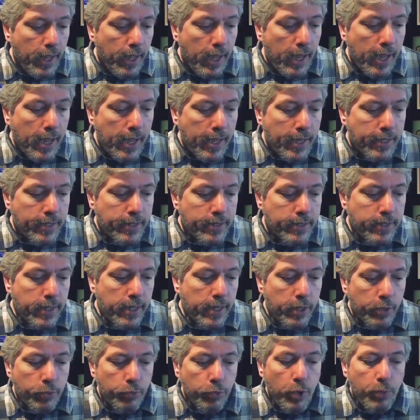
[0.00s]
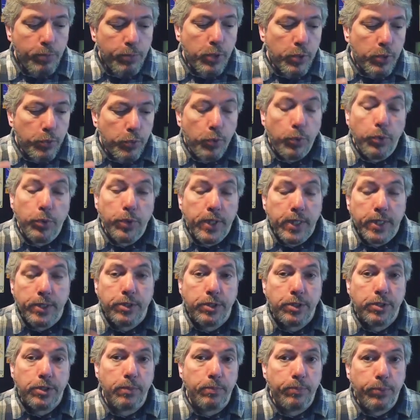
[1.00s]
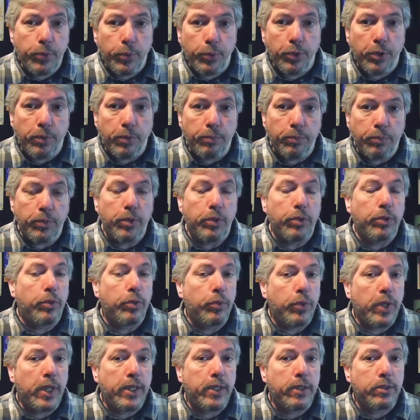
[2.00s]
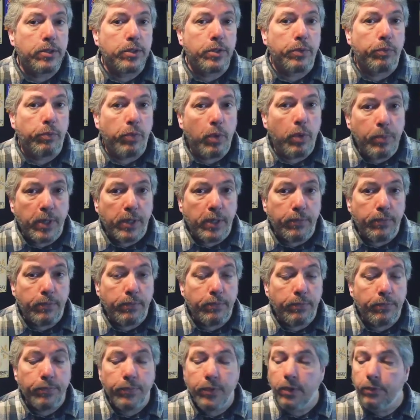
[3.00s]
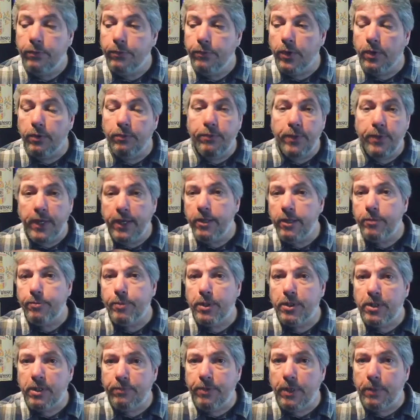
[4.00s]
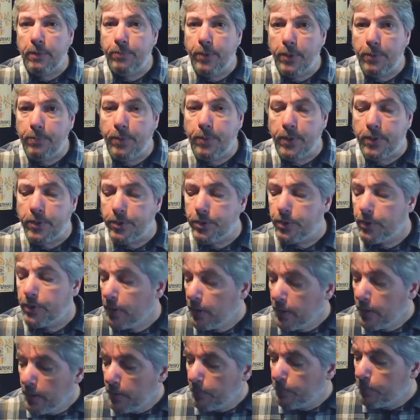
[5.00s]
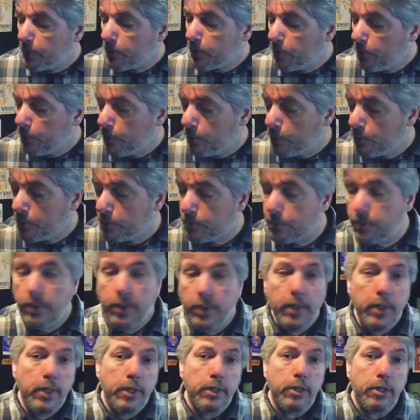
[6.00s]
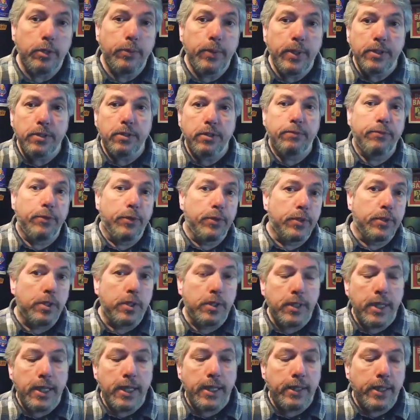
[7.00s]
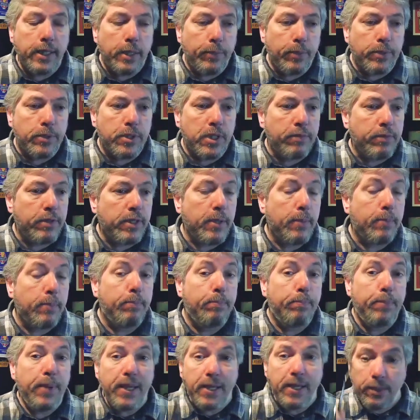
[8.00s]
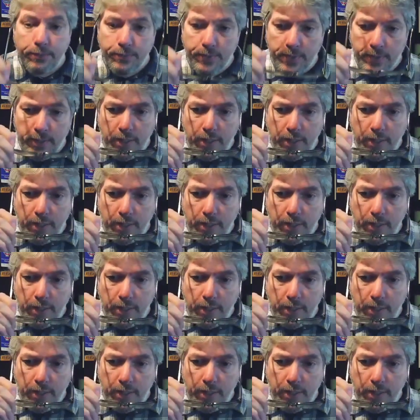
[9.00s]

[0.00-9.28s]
And Robert wrote this poem, The Rights of Women, for a very specific purpose, because Louisa Fontenelle was having a benefit